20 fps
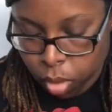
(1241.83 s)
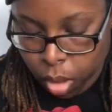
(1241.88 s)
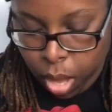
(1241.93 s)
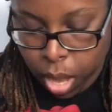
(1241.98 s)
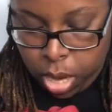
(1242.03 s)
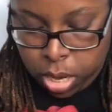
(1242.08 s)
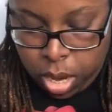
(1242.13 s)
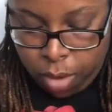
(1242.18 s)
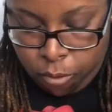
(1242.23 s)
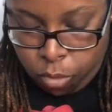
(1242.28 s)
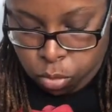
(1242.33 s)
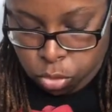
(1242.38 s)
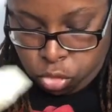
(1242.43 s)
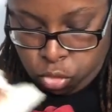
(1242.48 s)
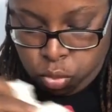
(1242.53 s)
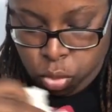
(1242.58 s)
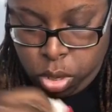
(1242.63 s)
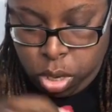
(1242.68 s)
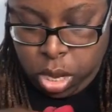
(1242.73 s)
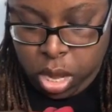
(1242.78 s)
I never
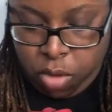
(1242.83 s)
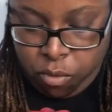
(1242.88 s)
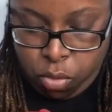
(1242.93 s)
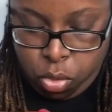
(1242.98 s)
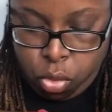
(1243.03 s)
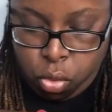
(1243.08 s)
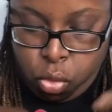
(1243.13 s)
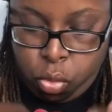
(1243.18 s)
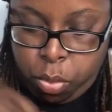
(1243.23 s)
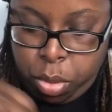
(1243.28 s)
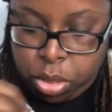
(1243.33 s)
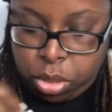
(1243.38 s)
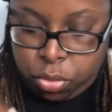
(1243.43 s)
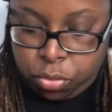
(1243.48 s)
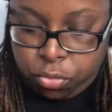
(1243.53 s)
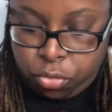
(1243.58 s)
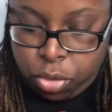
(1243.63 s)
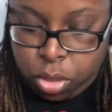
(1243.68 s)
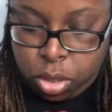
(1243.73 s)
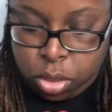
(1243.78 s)
was one to have a whole bunch
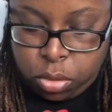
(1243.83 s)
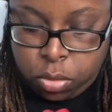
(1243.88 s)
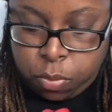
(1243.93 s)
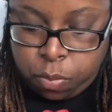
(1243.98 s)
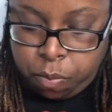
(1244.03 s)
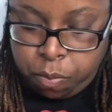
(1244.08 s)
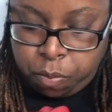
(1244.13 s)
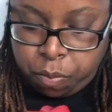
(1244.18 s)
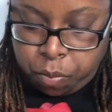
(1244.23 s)
of friends.